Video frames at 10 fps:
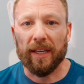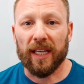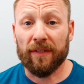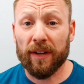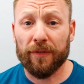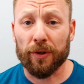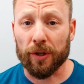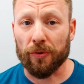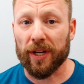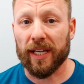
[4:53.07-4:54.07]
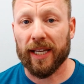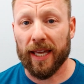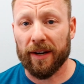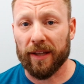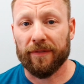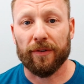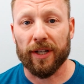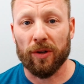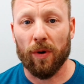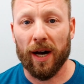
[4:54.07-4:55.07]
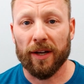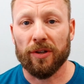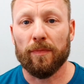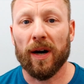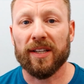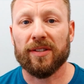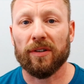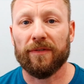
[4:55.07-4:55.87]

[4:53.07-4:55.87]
Even if you're a great candidate for EWOT, you might still